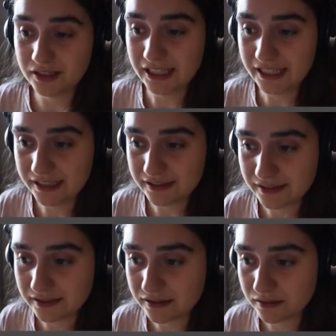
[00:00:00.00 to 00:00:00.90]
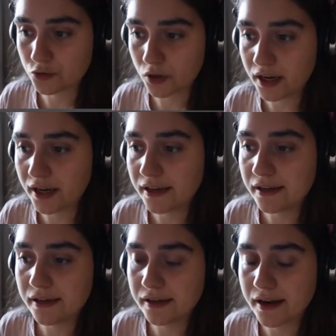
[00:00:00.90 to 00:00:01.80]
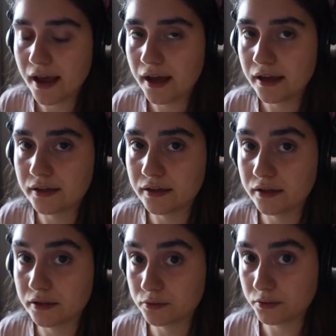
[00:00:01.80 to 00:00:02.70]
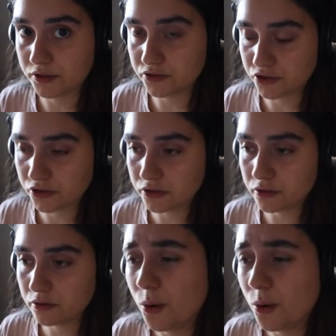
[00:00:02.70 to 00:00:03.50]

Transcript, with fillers: is try and add a creature,